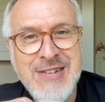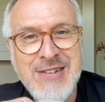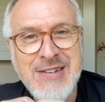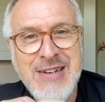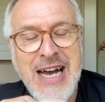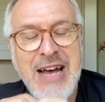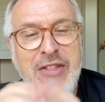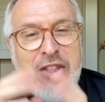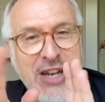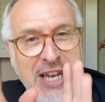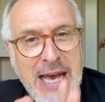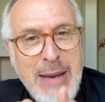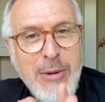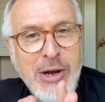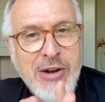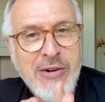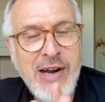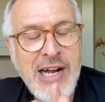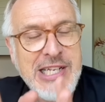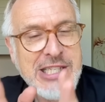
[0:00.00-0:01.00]
And the
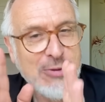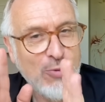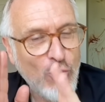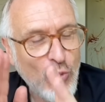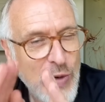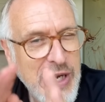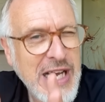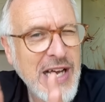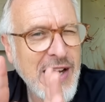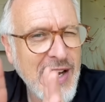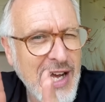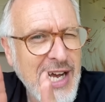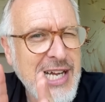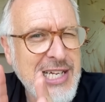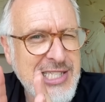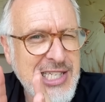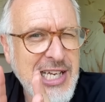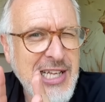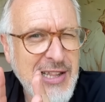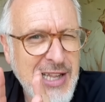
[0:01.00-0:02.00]
Democrats,
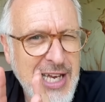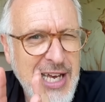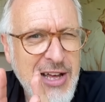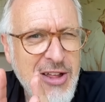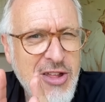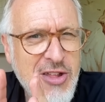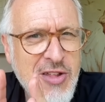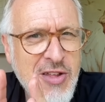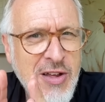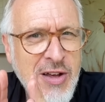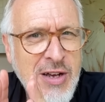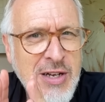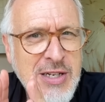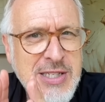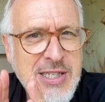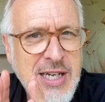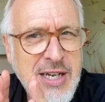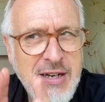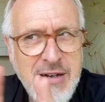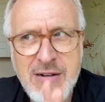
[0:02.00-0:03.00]
realizing this,
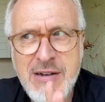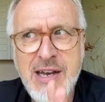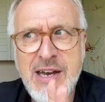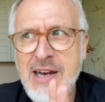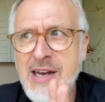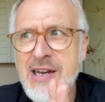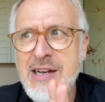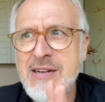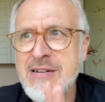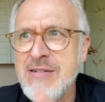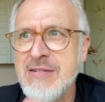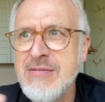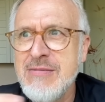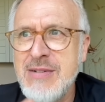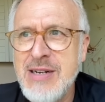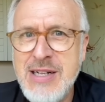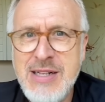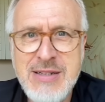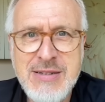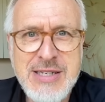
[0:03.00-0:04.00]
said, okay,
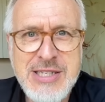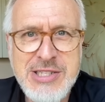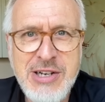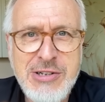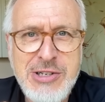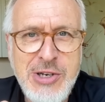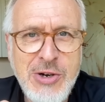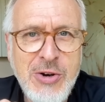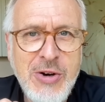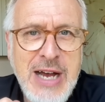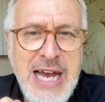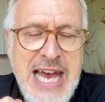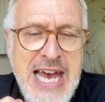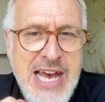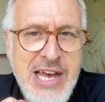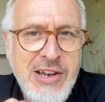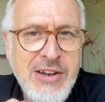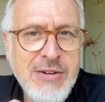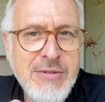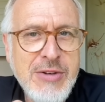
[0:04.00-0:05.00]
well, it's on your
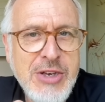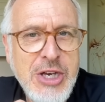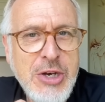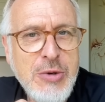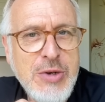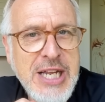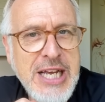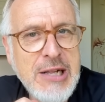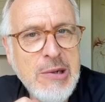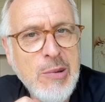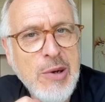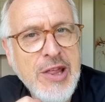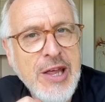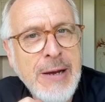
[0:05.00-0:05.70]
head. You deal with